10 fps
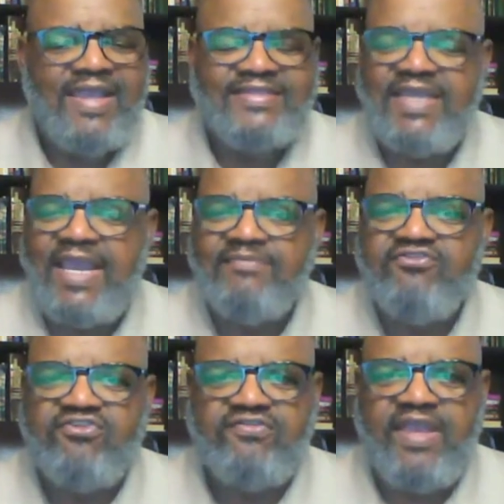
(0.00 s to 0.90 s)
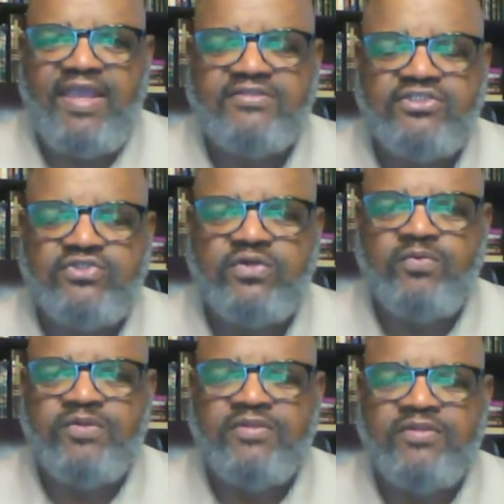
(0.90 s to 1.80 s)
At times she's had to
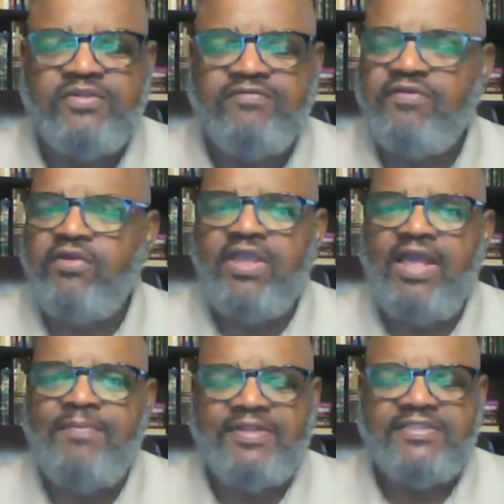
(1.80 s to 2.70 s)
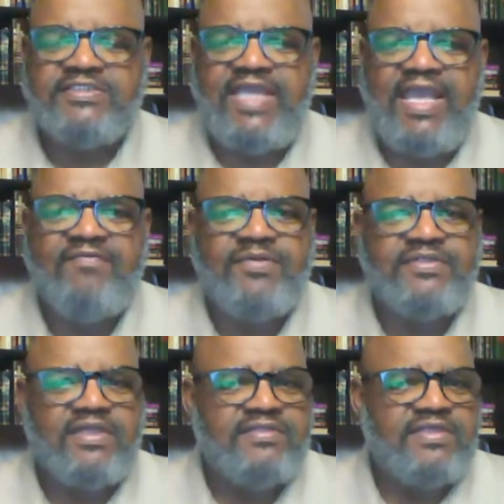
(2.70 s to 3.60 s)
do it with a very competent staff,
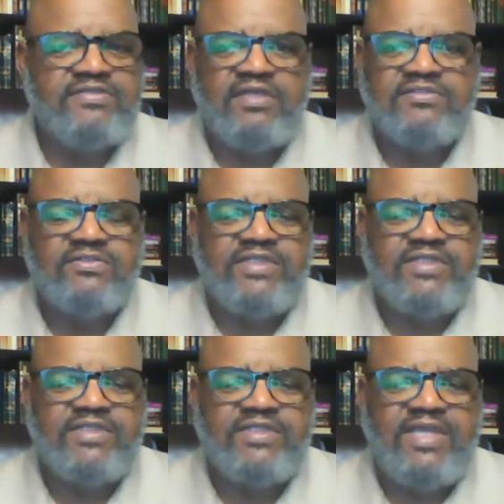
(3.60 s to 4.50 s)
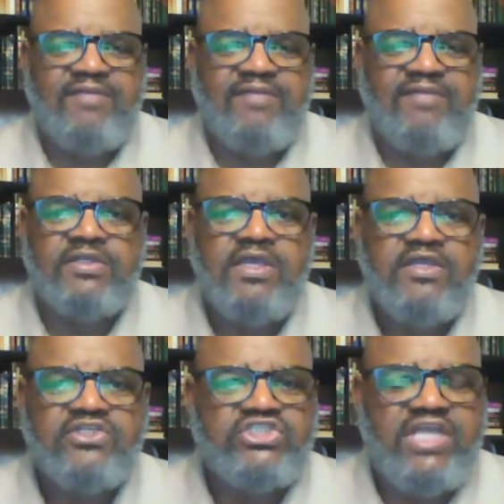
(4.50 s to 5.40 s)
but there's also times when
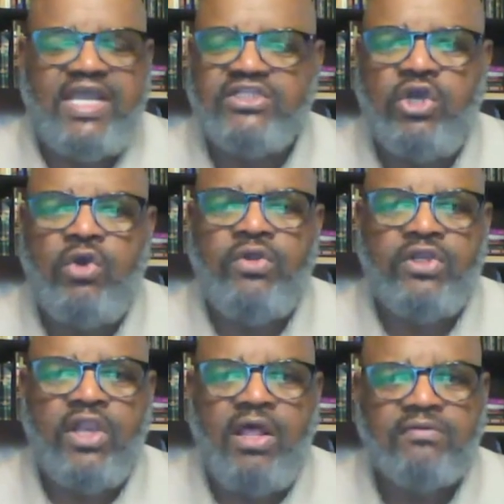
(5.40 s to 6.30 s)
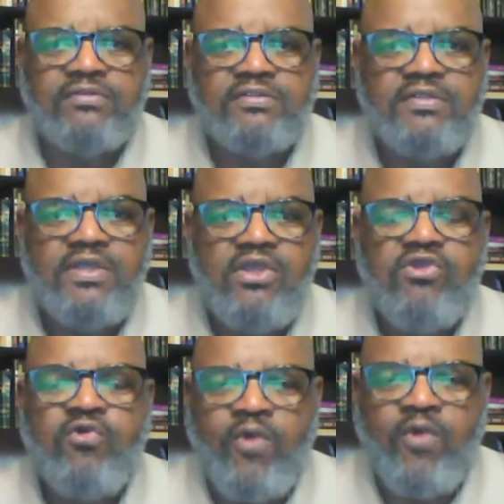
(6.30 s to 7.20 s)
she's had to go it alone.
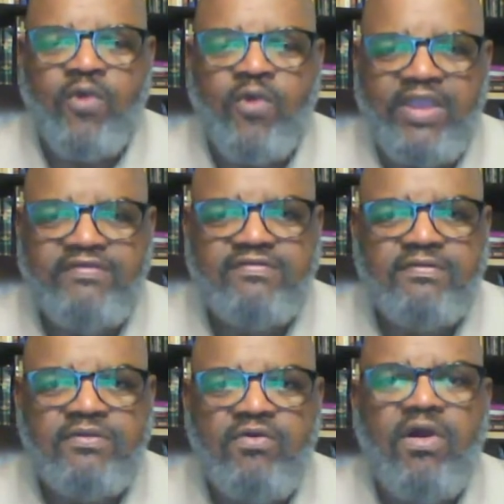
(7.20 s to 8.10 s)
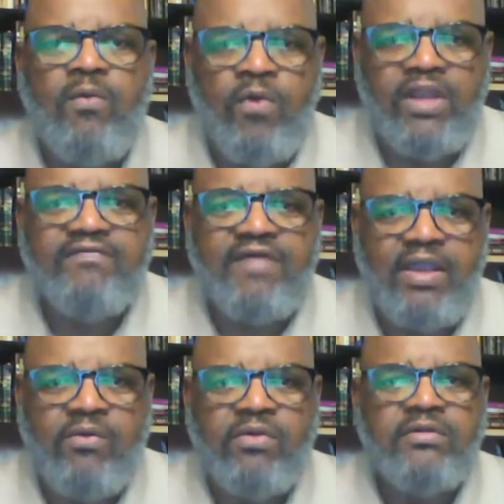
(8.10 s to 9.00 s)
Grace, you are one of
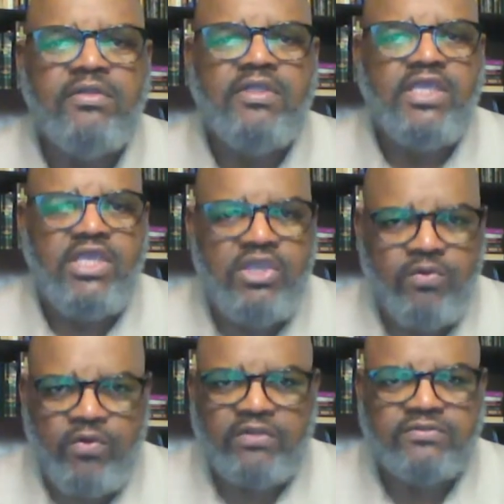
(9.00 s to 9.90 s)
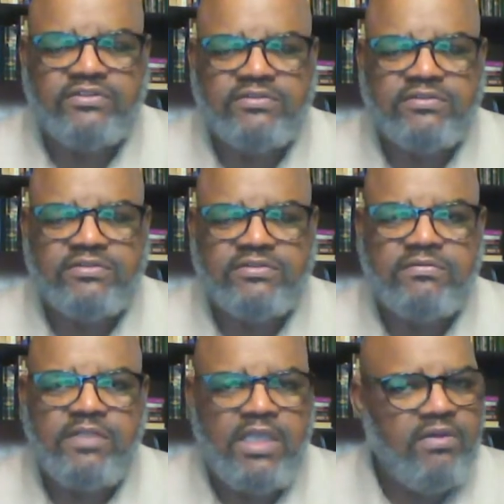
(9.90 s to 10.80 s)
our heroes
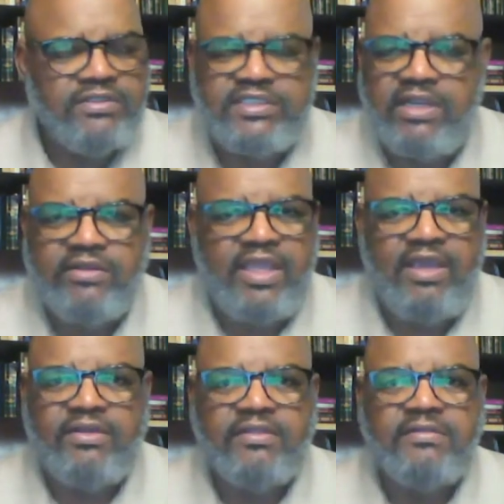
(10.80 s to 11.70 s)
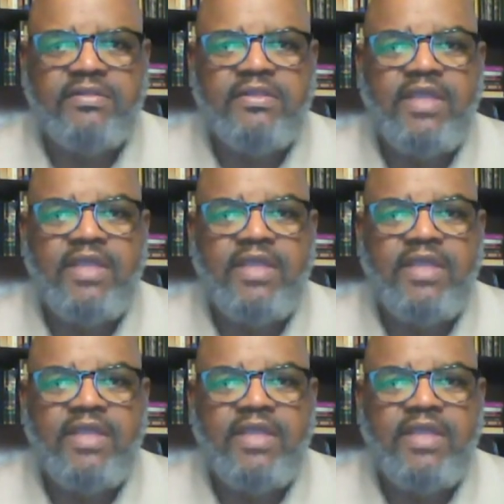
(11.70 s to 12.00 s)
here in Tarrant County,